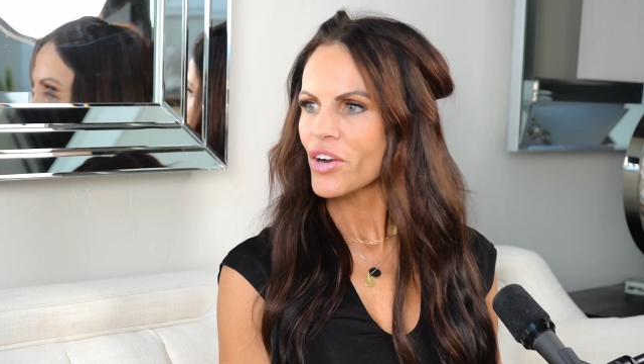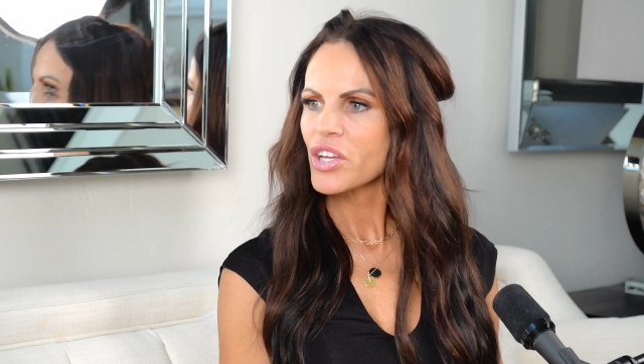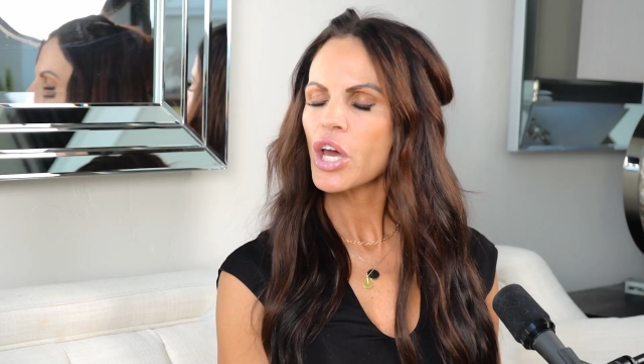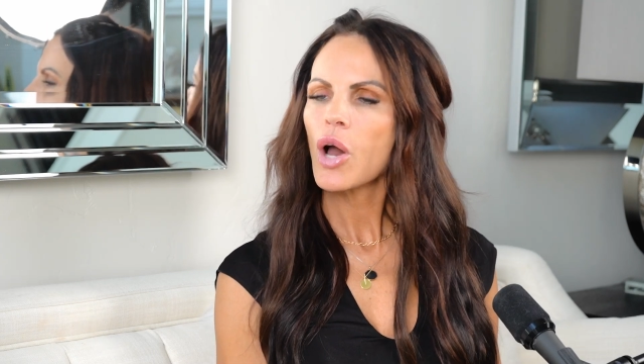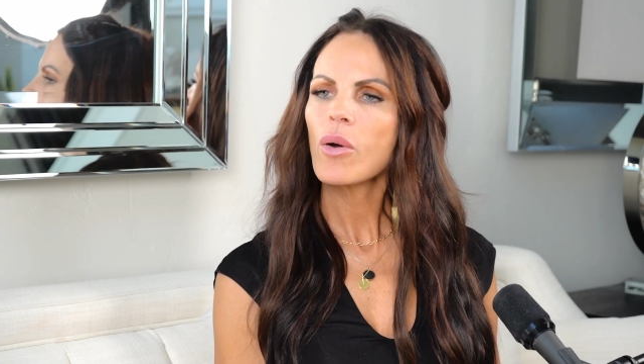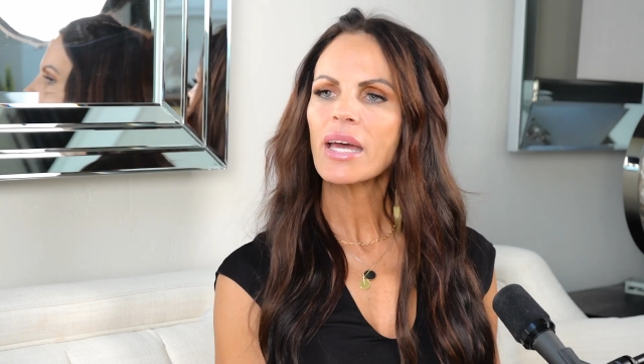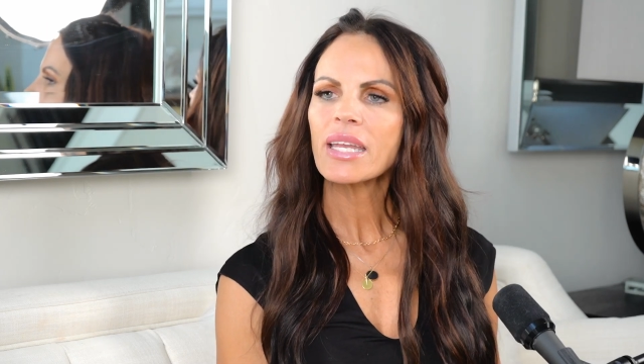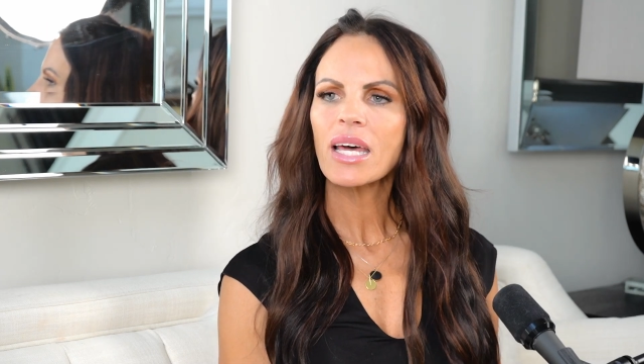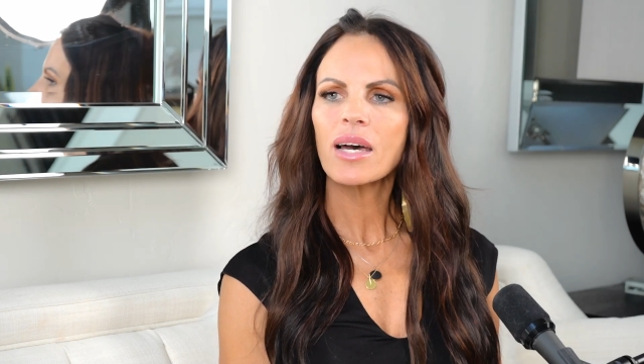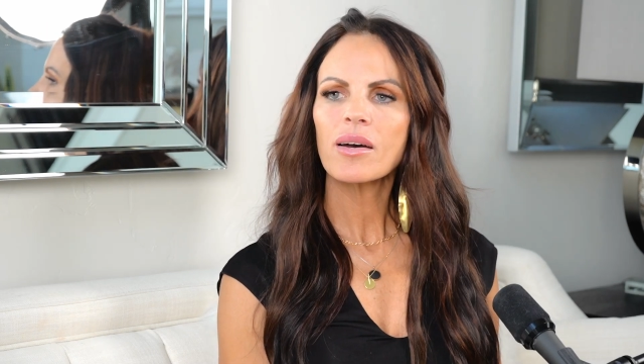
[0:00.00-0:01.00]

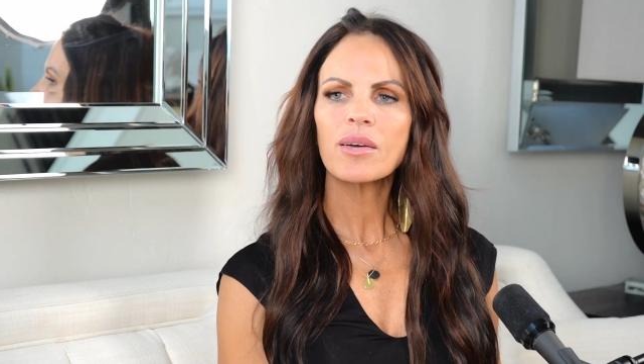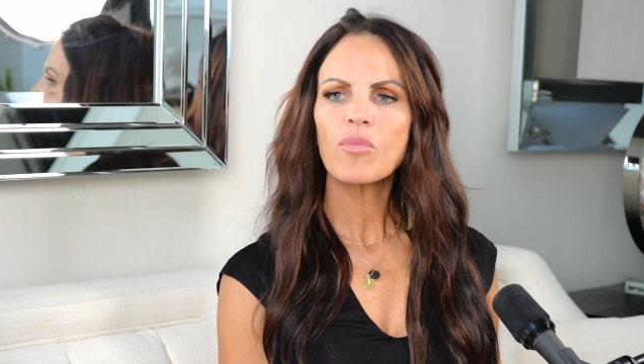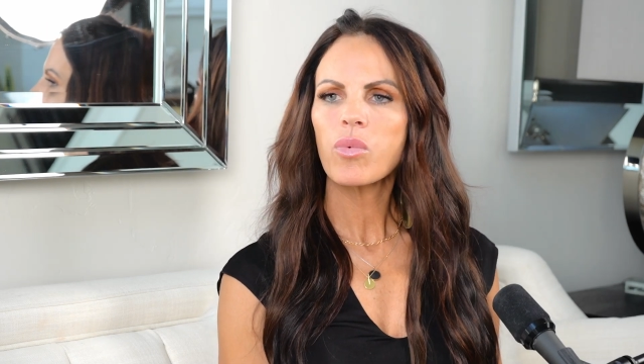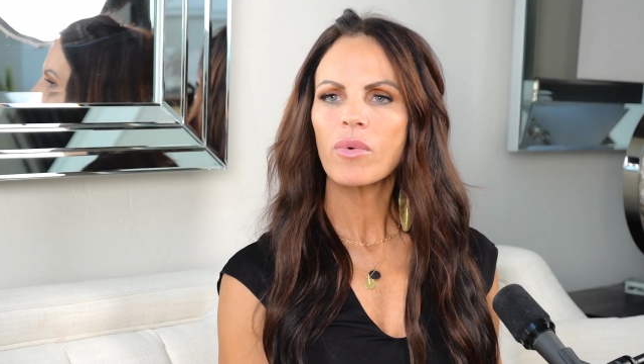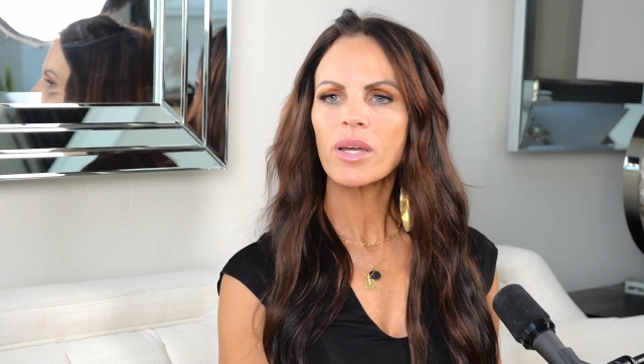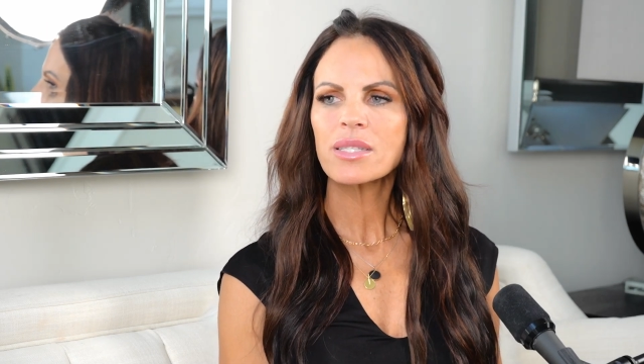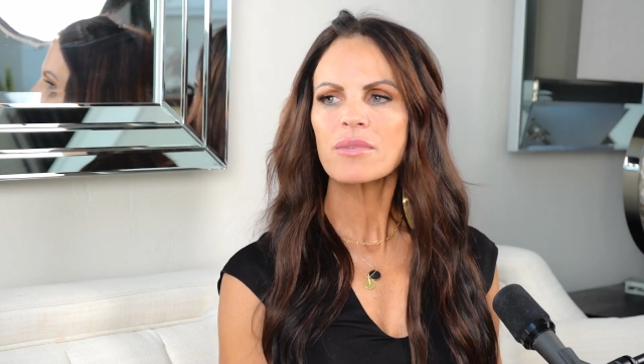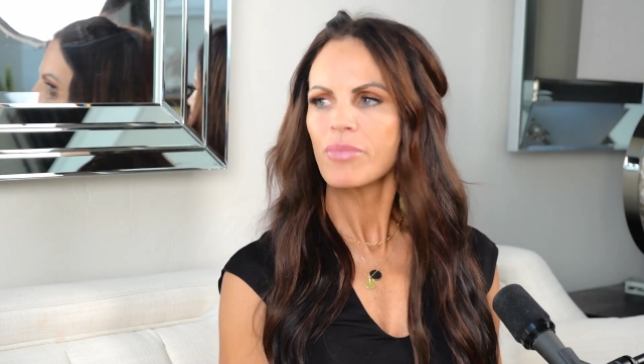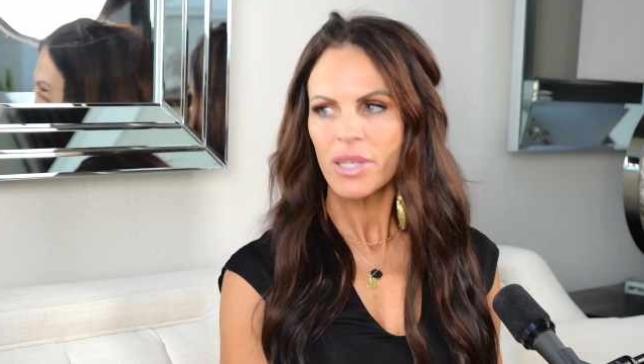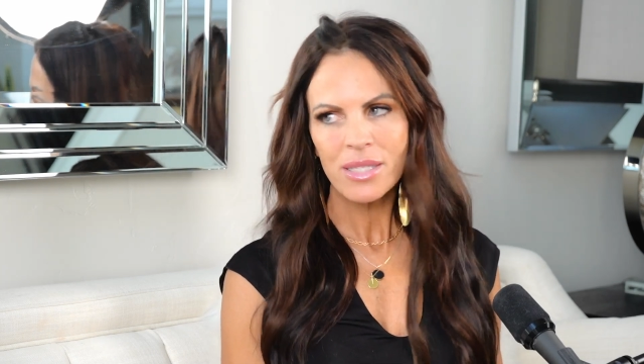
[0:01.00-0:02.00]
and
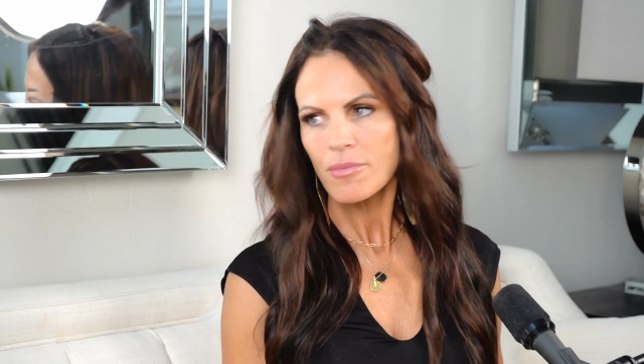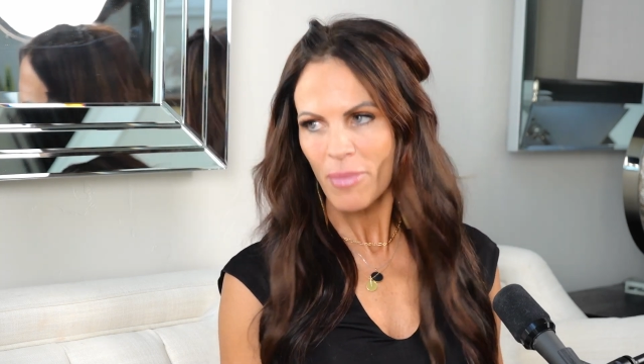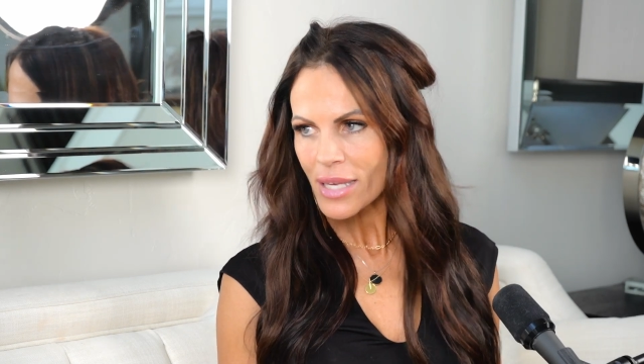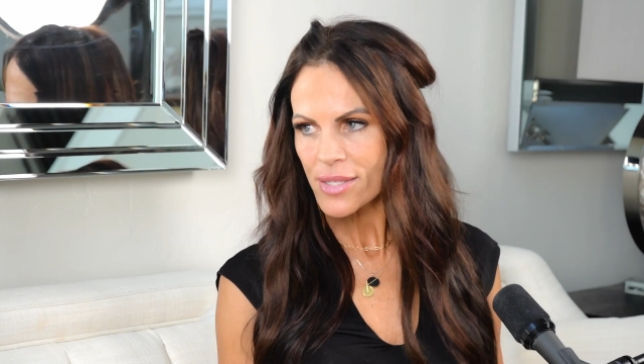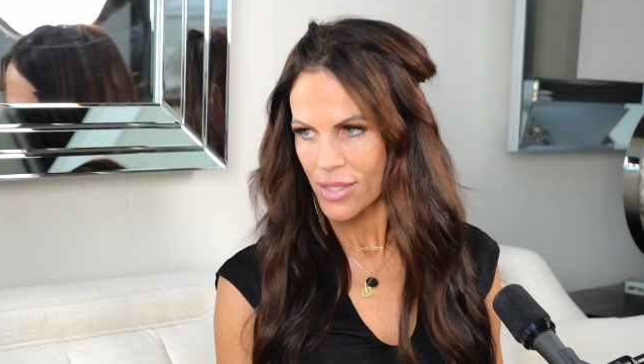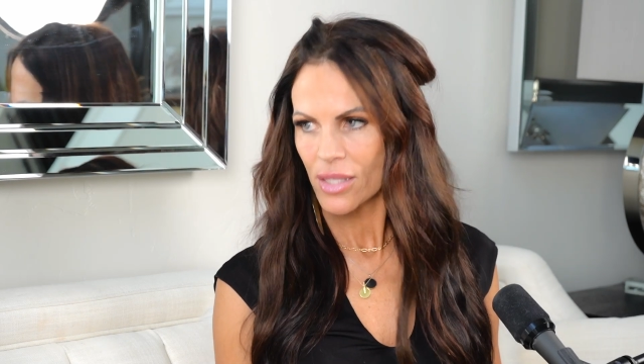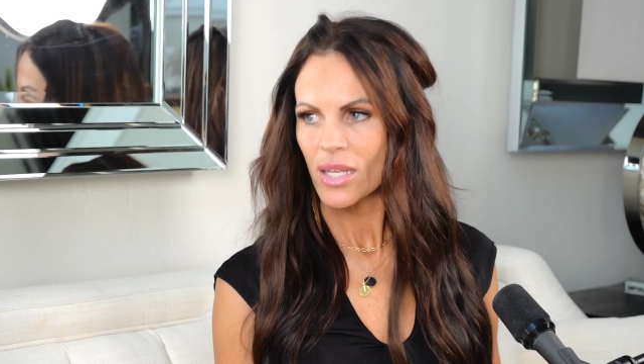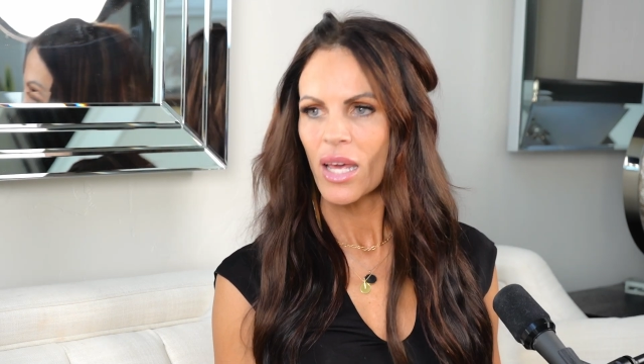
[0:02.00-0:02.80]
it's amazing.